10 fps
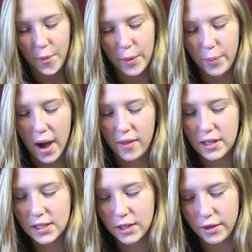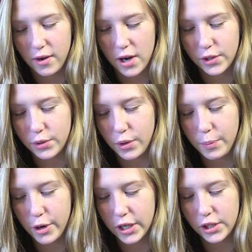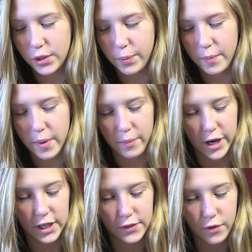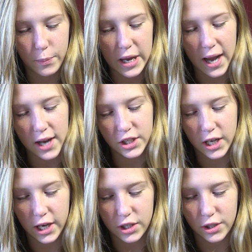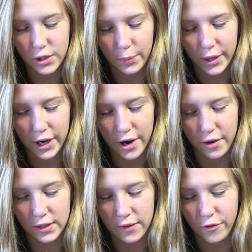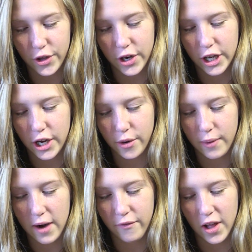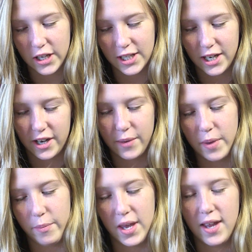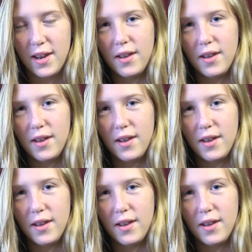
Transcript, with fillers: We proudly salute our school board super members for being education superheroes and for their year-round volunteer commitment.